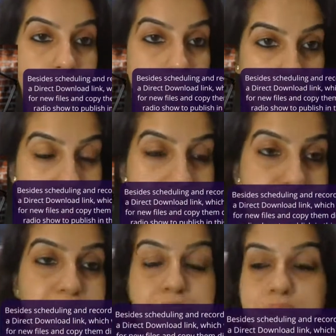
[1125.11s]
Okay,
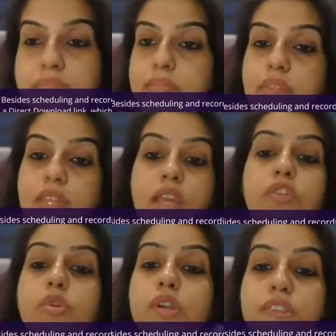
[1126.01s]

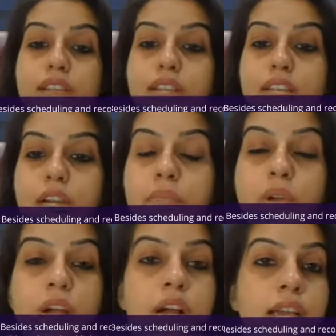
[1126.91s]
so is it clear,
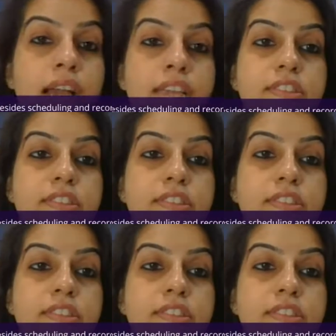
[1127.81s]
guys?